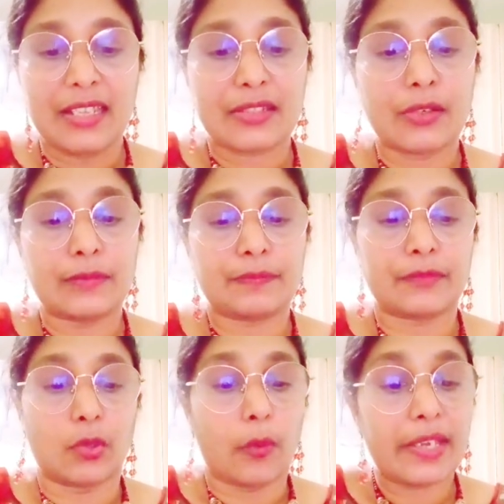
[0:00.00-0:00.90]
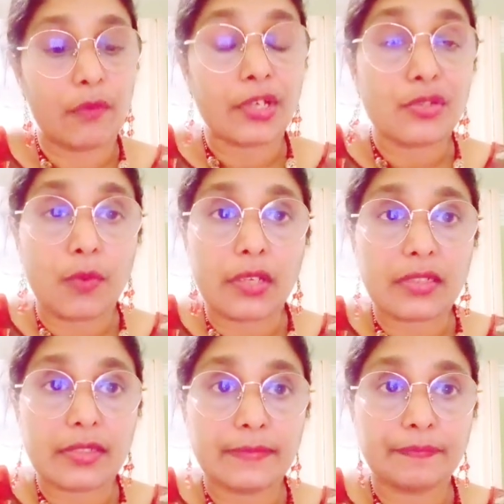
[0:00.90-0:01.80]
So knowing what you
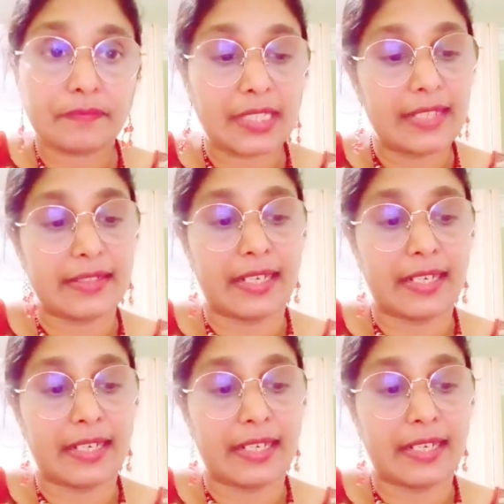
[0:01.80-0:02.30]
want is